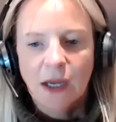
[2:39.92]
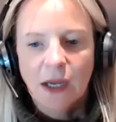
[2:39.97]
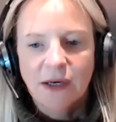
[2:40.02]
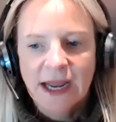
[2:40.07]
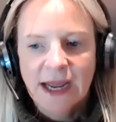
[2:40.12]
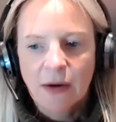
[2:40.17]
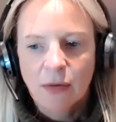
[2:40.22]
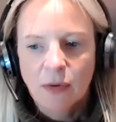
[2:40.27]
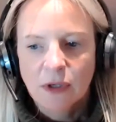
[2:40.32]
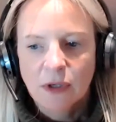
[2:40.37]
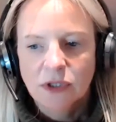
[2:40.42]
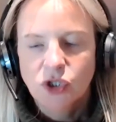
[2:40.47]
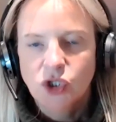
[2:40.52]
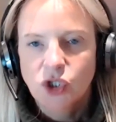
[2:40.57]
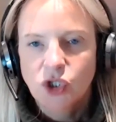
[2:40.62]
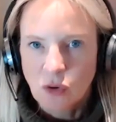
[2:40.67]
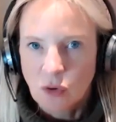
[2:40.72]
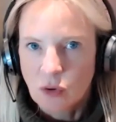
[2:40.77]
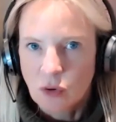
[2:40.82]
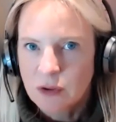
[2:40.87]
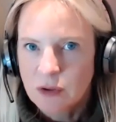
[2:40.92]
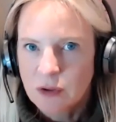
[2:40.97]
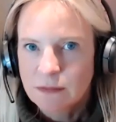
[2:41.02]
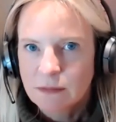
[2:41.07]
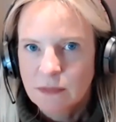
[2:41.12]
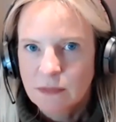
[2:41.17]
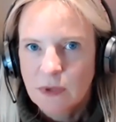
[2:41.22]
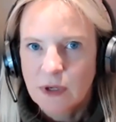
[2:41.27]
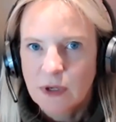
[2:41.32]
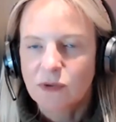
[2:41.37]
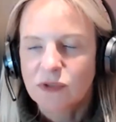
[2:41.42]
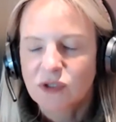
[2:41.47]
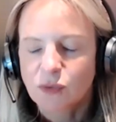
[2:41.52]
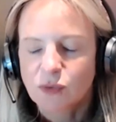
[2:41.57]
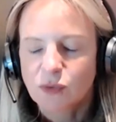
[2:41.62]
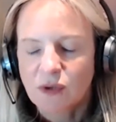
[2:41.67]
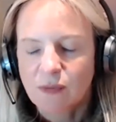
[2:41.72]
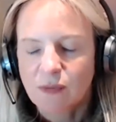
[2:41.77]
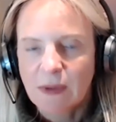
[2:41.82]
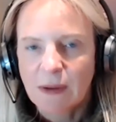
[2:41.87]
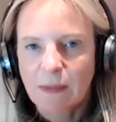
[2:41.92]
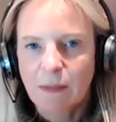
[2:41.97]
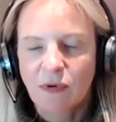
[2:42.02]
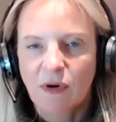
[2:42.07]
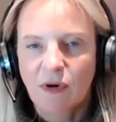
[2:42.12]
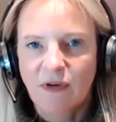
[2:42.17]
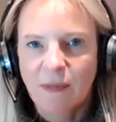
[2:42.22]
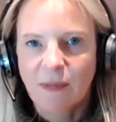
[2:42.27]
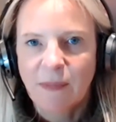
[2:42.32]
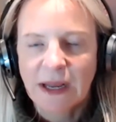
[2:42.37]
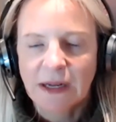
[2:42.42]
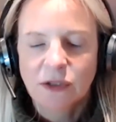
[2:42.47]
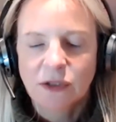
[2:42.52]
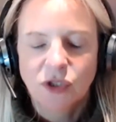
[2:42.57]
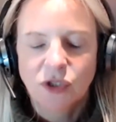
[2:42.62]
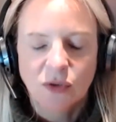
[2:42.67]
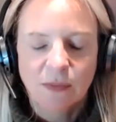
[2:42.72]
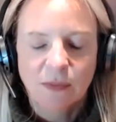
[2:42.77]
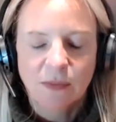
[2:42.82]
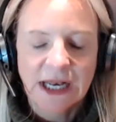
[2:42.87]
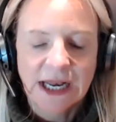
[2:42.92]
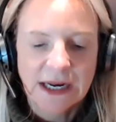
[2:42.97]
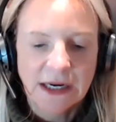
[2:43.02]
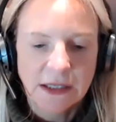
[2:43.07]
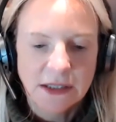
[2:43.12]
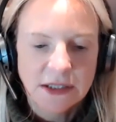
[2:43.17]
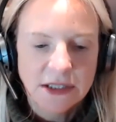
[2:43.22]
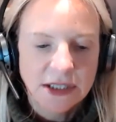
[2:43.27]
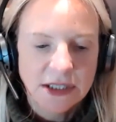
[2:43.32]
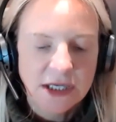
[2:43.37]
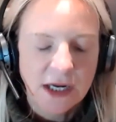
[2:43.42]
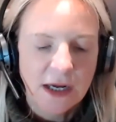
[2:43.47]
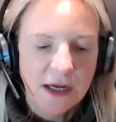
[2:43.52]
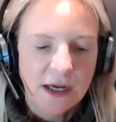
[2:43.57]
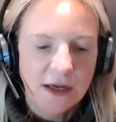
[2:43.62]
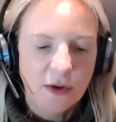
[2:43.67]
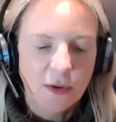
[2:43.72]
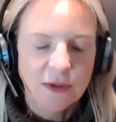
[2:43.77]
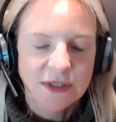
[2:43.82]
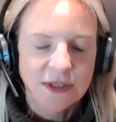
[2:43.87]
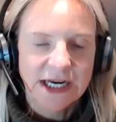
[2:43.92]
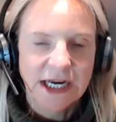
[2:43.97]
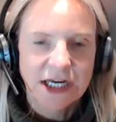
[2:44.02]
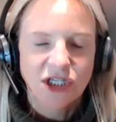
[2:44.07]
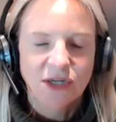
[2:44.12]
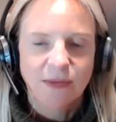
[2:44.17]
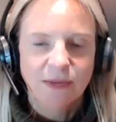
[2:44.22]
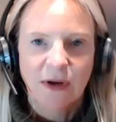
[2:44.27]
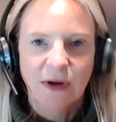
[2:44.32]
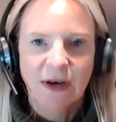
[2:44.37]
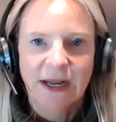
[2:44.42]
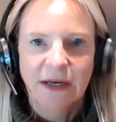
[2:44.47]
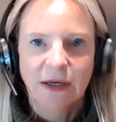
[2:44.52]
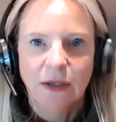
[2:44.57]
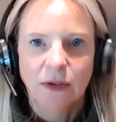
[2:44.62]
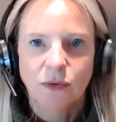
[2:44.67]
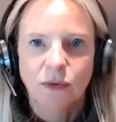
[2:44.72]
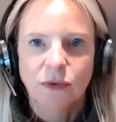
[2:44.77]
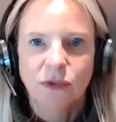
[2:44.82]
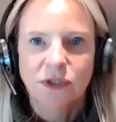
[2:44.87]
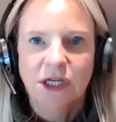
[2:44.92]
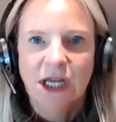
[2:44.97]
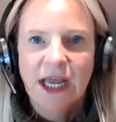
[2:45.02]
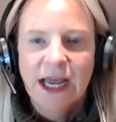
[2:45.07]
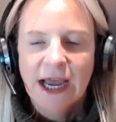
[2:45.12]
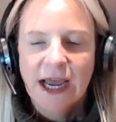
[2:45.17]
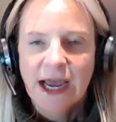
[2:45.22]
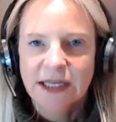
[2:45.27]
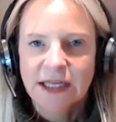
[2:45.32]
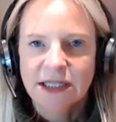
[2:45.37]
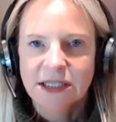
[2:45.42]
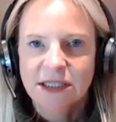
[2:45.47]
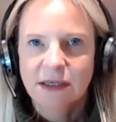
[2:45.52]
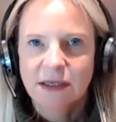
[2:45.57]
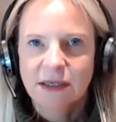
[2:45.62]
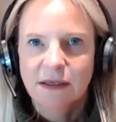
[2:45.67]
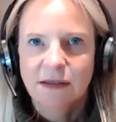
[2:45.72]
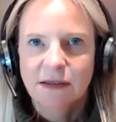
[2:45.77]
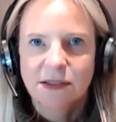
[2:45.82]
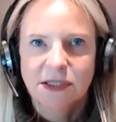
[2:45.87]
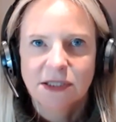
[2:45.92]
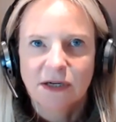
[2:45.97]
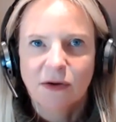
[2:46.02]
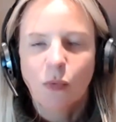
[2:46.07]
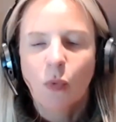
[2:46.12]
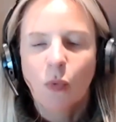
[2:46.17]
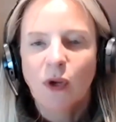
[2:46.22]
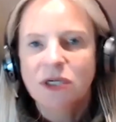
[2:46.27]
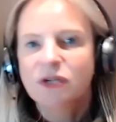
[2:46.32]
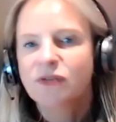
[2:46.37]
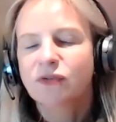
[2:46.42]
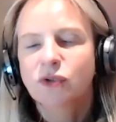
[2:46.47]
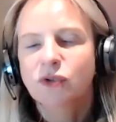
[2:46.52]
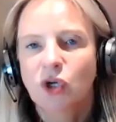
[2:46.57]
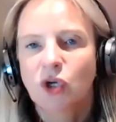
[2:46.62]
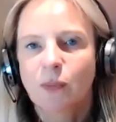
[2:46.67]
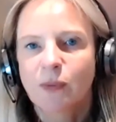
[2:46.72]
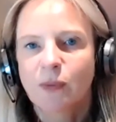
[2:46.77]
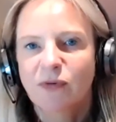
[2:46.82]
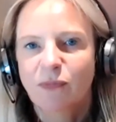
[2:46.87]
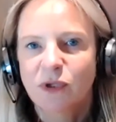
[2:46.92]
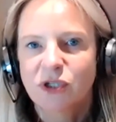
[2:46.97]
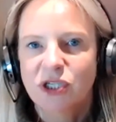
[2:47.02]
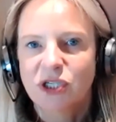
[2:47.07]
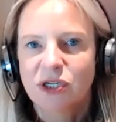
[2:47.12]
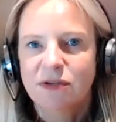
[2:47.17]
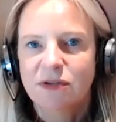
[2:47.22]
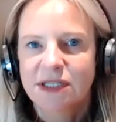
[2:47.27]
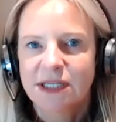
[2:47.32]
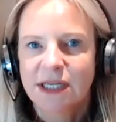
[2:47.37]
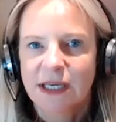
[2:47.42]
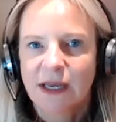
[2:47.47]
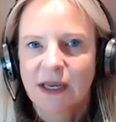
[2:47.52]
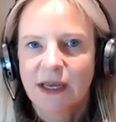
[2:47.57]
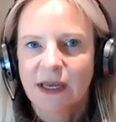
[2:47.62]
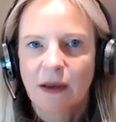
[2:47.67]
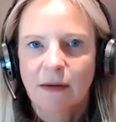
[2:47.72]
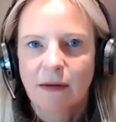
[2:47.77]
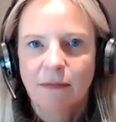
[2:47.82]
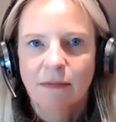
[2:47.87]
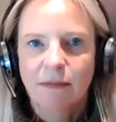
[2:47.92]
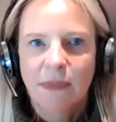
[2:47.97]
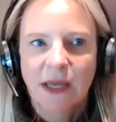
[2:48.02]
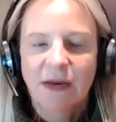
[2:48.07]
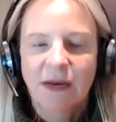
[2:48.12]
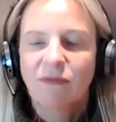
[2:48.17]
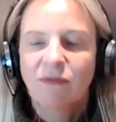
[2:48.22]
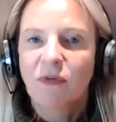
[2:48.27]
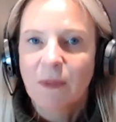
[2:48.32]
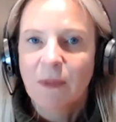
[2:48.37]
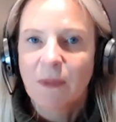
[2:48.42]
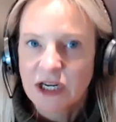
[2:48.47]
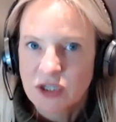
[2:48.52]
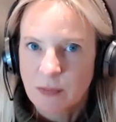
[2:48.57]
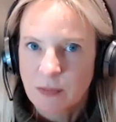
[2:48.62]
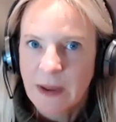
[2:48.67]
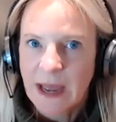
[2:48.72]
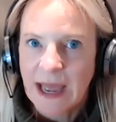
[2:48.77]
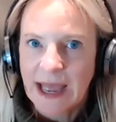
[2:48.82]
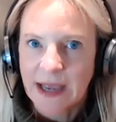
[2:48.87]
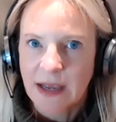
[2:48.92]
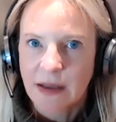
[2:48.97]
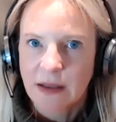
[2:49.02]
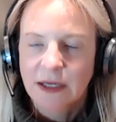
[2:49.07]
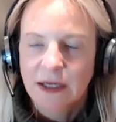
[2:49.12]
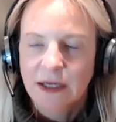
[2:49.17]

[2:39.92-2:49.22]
Now, John, who's also a member of our panel, John McClelland, who is an HMO landlord, has done a wonderful job of producing an information pack.